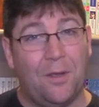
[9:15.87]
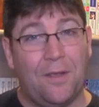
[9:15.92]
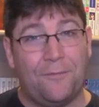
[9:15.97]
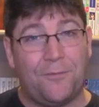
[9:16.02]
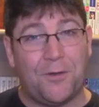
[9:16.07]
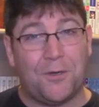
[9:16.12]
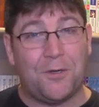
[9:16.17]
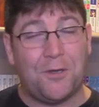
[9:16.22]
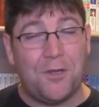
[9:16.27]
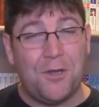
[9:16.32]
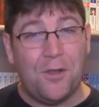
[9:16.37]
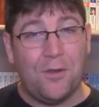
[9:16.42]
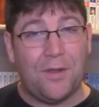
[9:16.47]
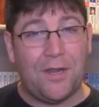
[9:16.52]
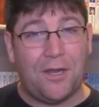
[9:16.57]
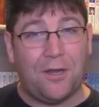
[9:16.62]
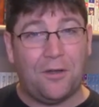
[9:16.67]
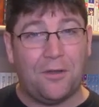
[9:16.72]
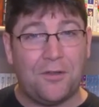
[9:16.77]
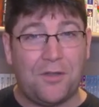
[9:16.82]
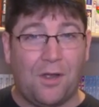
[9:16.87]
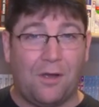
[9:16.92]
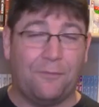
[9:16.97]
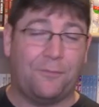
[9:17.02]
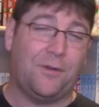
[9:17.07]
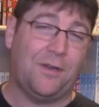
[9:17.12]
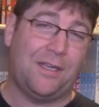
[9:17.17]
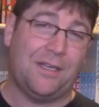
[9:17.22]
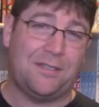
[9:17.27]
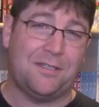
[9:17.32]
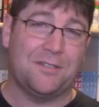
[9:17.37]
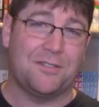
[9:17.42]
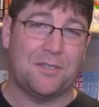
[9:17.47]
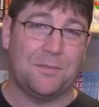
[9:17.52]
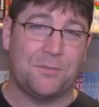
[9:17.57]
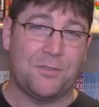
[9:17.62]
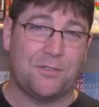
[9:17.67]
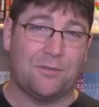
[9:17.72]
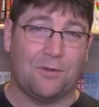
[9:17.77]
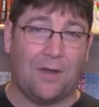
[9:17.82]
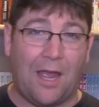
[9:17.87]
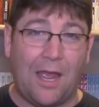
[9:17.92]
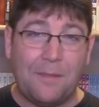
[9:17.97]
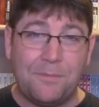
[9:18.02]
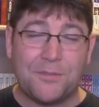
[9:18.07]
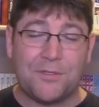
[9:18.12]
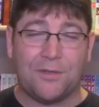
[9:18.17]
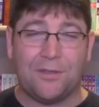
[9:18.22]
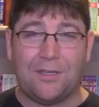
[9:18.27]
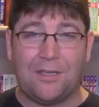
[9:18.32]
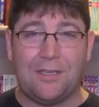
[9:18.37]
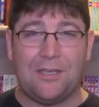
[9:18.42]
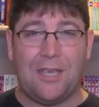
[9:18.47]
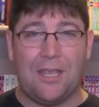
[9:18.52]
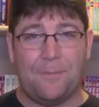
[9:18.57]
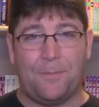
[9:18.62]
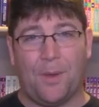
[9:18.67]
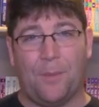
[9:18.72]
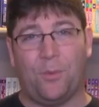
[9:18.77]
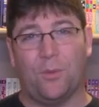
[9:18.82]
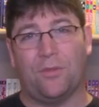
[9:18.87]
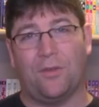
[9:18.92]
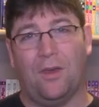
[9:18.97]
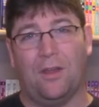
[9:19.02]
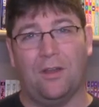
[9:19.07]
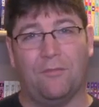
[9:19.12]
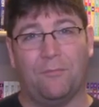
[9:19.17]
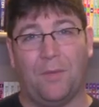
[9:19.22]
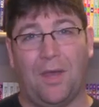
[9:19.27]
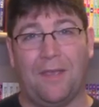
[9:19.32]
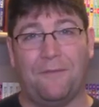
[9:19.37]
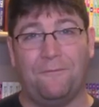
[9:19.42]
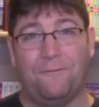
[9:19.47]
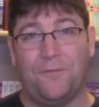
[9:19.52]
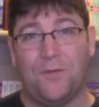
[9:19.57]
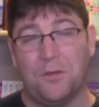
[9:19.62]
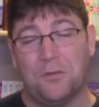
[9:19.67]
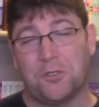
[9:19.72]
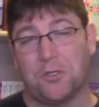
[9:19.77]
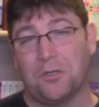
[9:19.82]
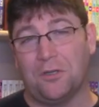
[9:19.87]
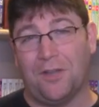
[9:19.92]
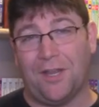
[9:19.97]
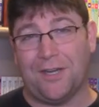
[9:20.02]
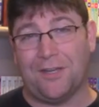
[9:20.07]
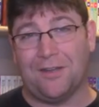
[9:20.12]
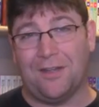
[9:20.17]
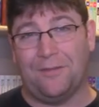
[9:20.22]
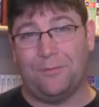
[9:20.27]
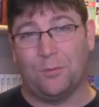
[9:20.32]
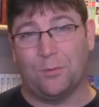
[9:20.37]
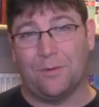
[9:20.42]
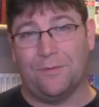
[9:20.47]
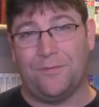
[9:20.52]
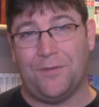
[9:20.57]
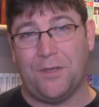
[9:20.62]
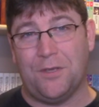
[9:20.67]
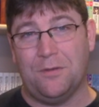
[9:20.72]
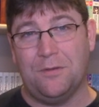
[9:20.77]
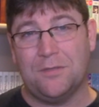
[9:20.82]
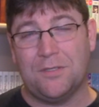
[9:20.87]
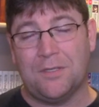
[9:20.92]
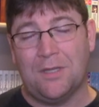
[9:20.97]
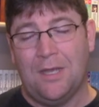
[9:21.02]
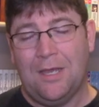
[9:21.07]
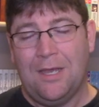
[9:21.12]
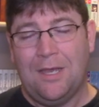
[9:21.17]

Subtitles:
If you're new here, don't forget to subscribe so you can keep up with all of my future light novel reviews.